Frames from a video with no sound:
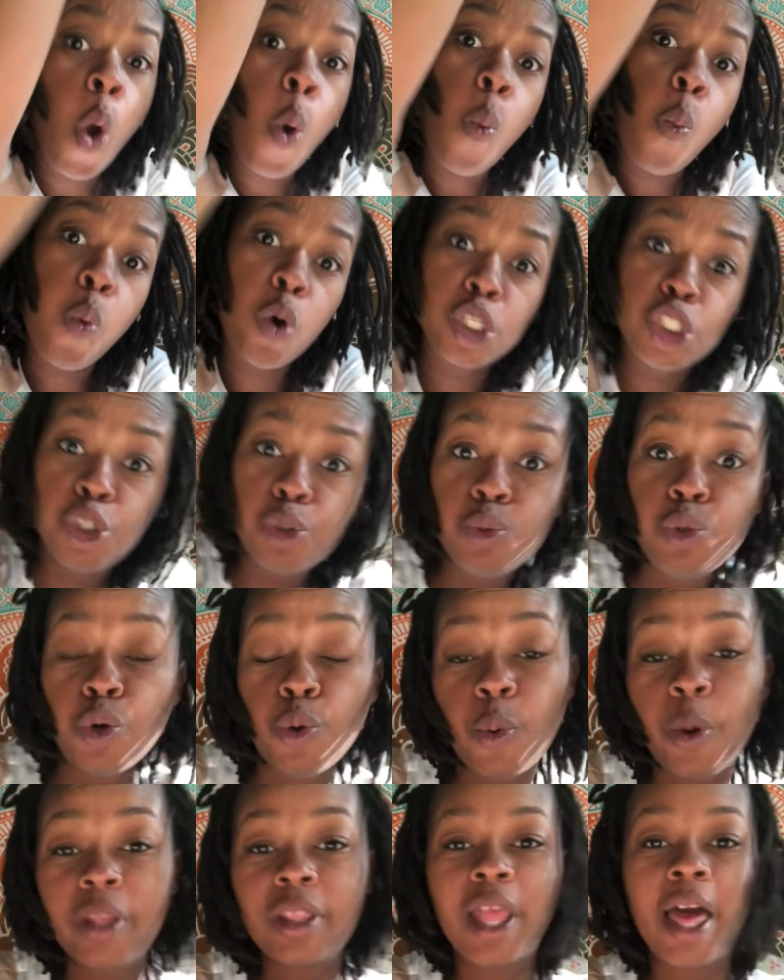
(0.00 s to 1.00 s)
What you
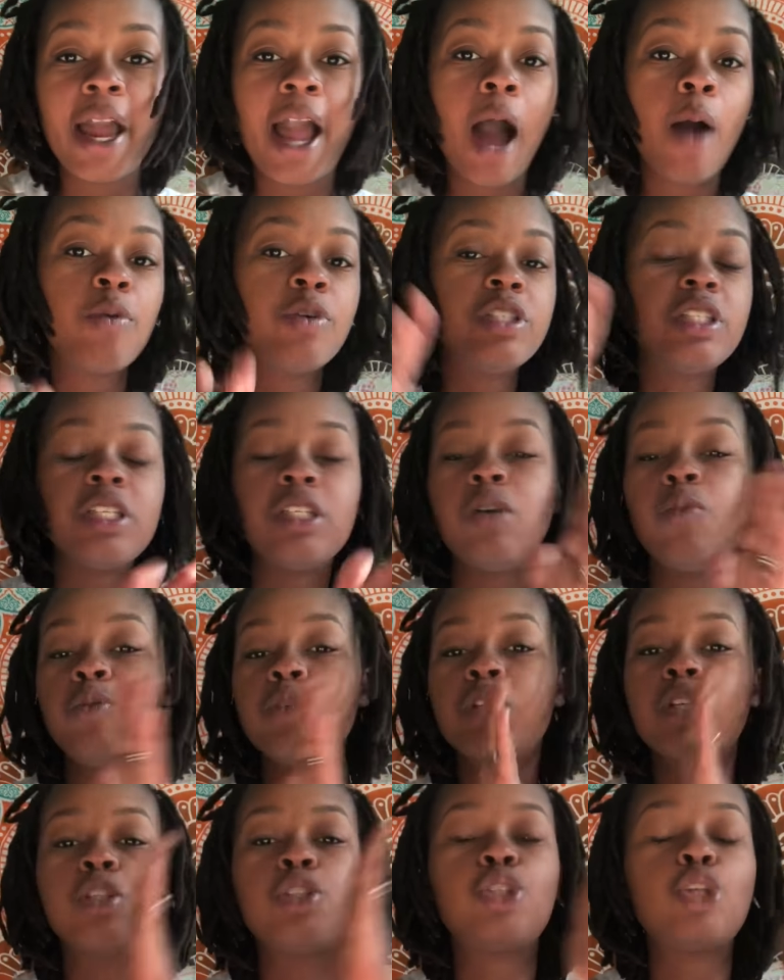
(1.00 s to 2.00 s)
doing? Like, it
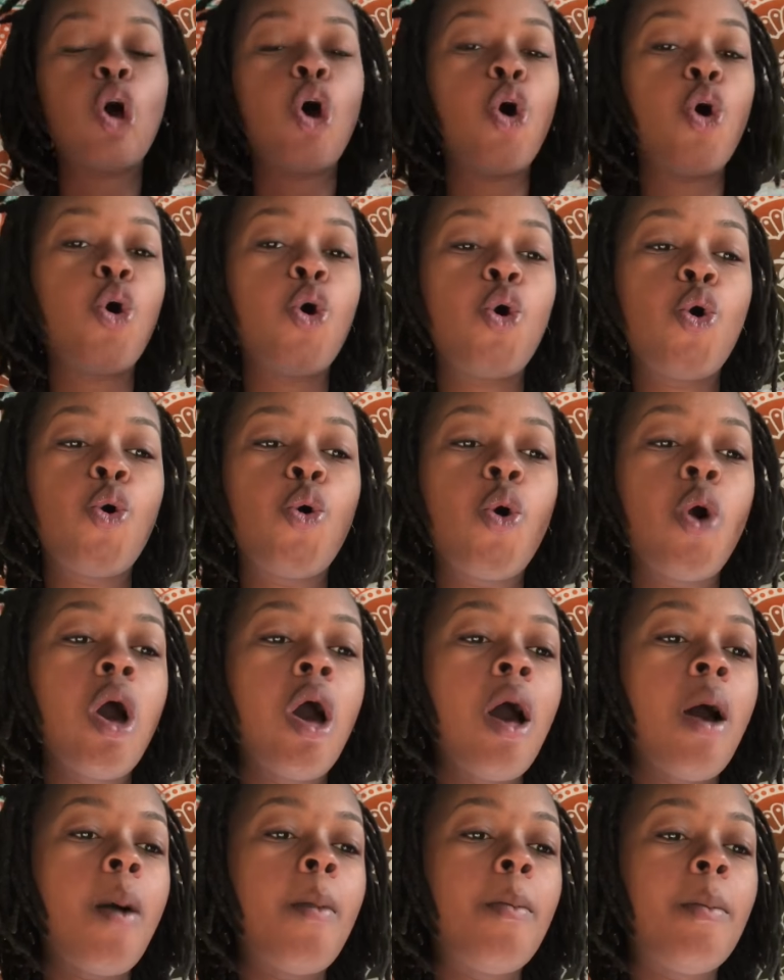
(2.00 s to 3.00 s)
was so
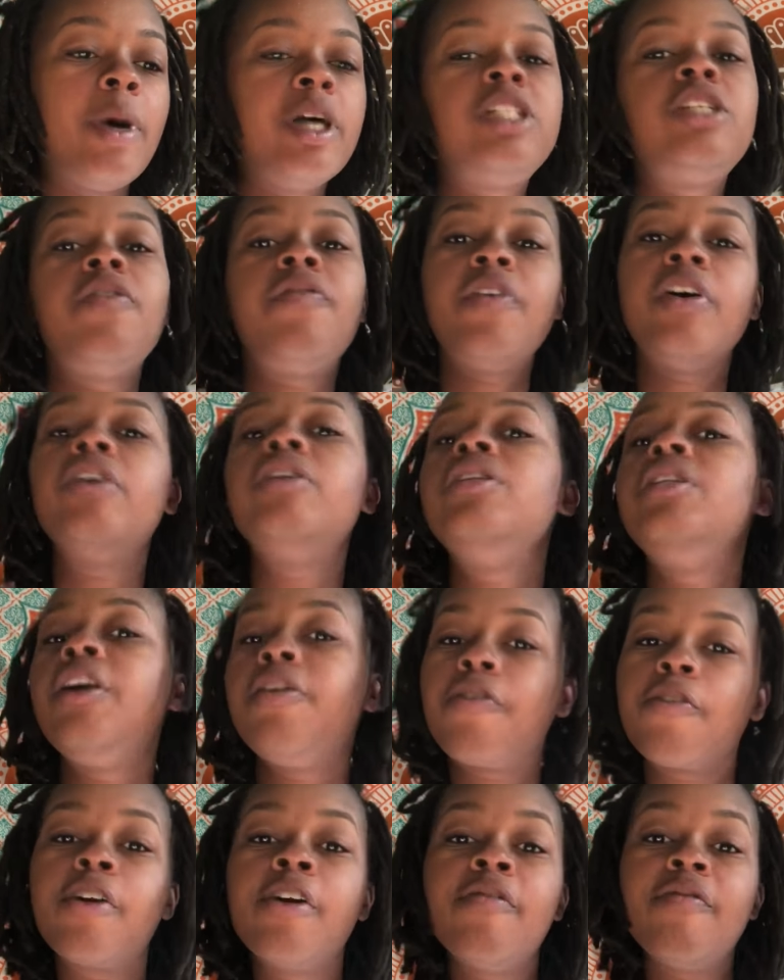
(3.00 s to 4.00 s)
much of a
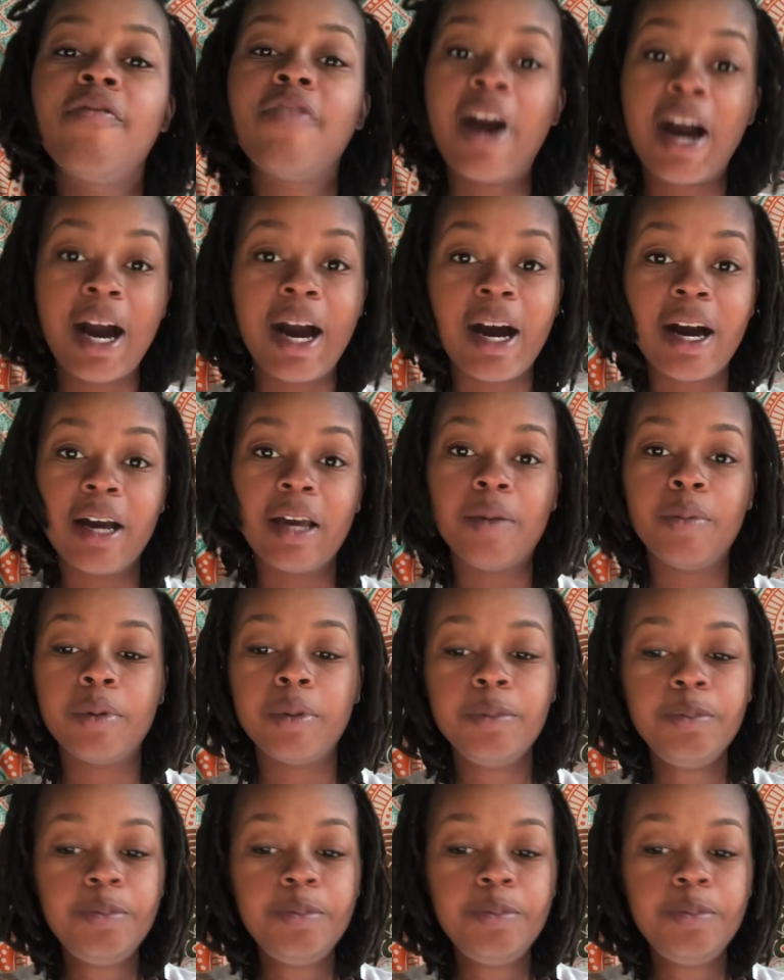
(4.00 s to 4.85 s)
different vibe.